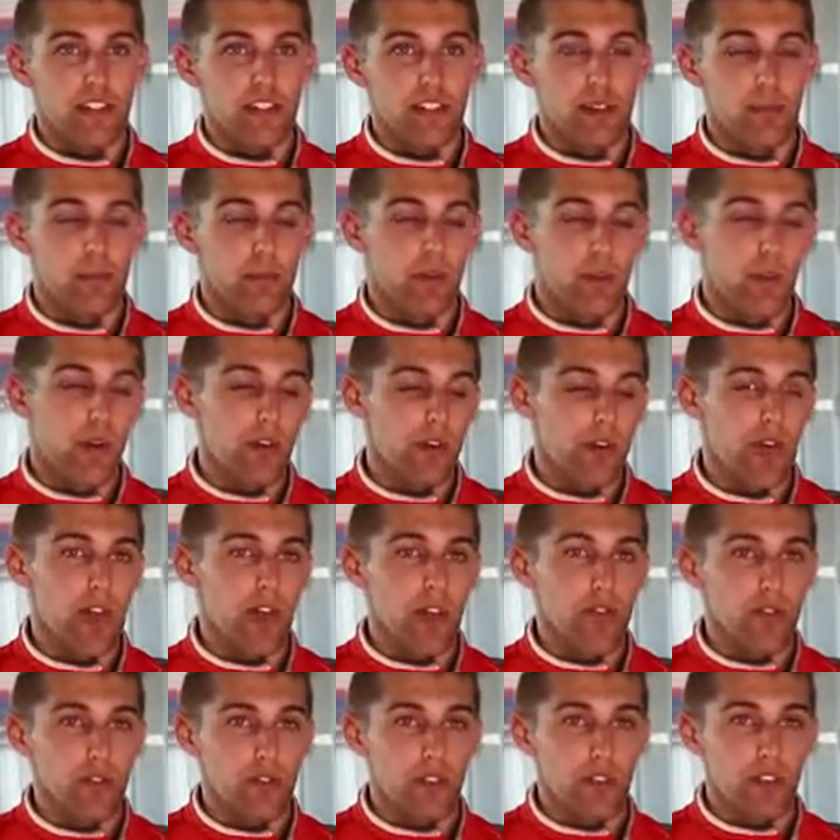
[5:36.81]
But if you
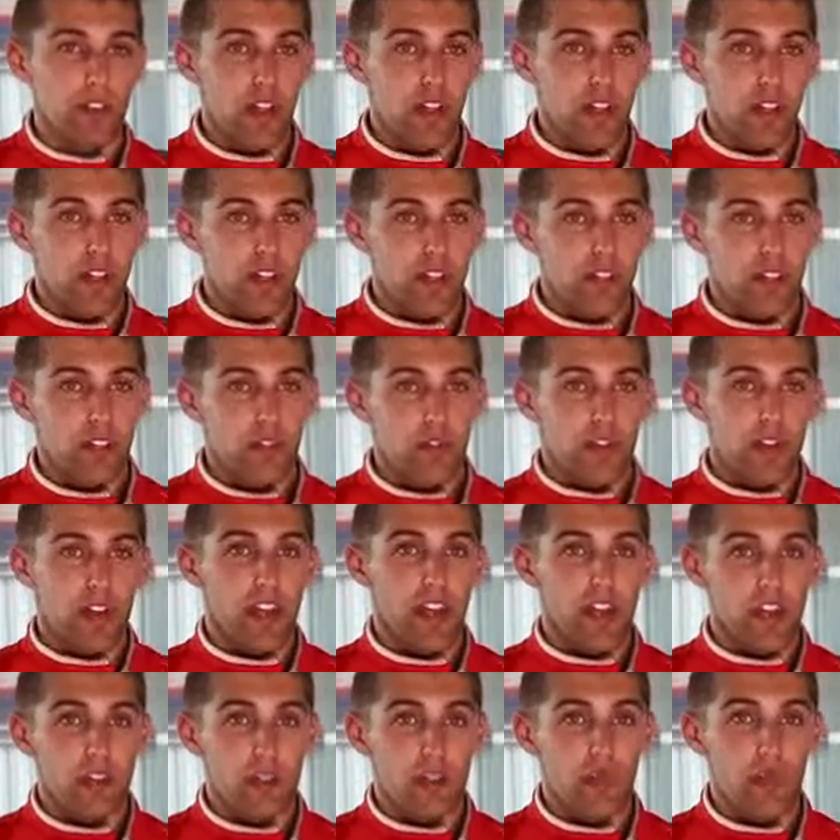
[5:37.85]
have sort of that
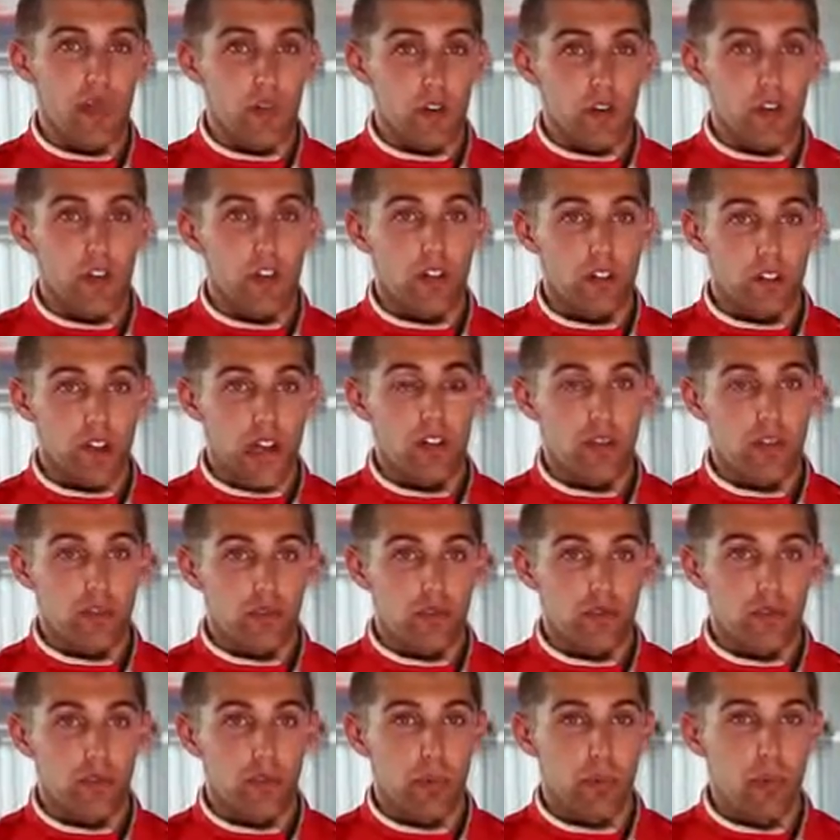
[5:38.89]
financial extra
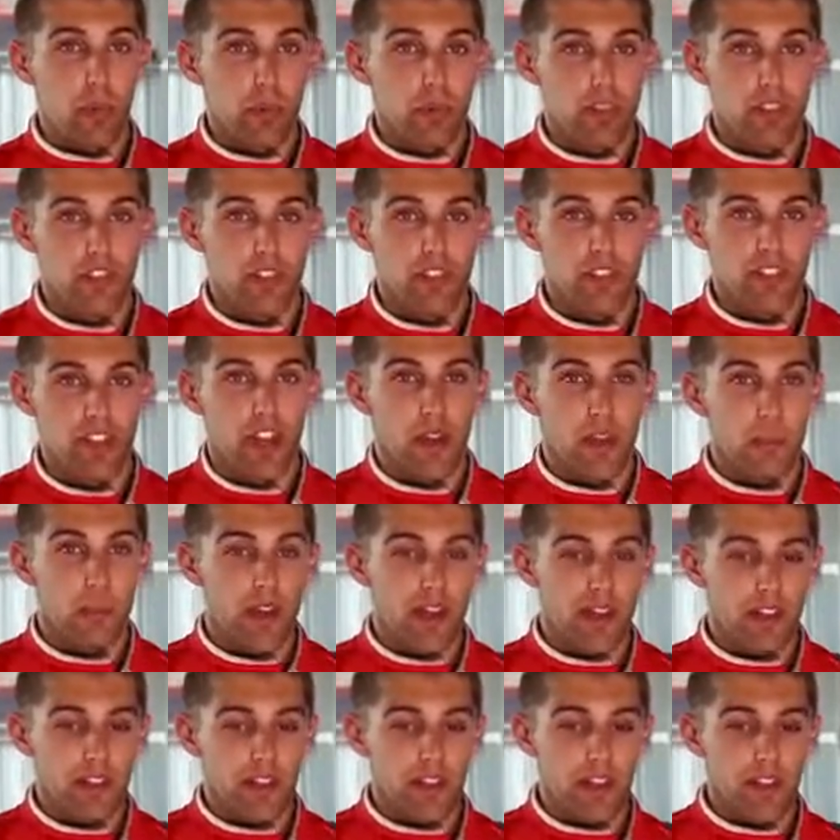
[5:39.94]
support, it
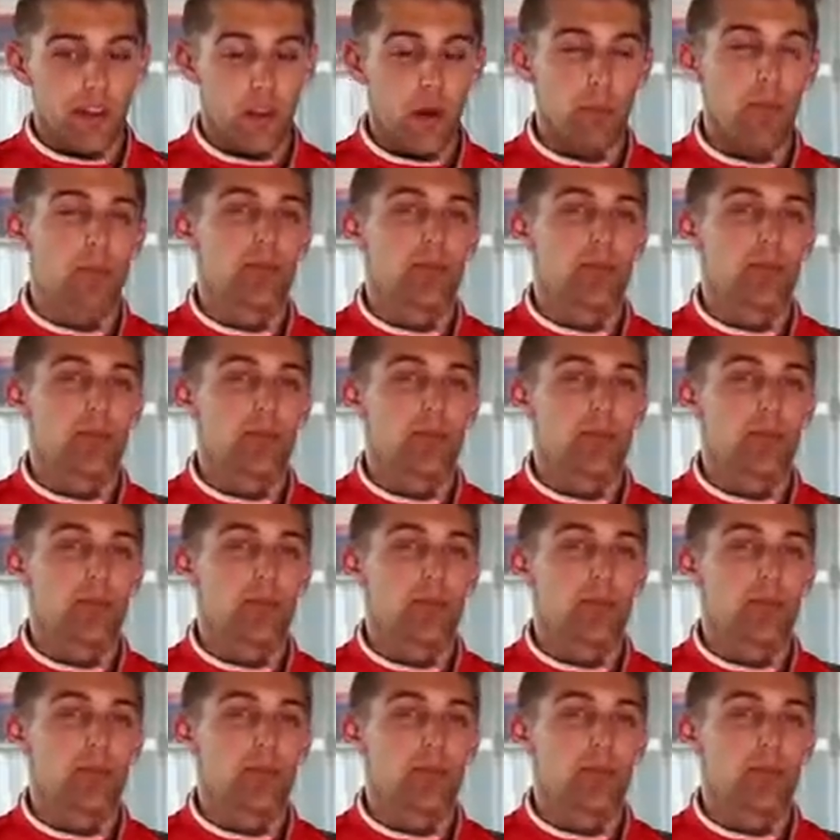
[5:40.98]
makes that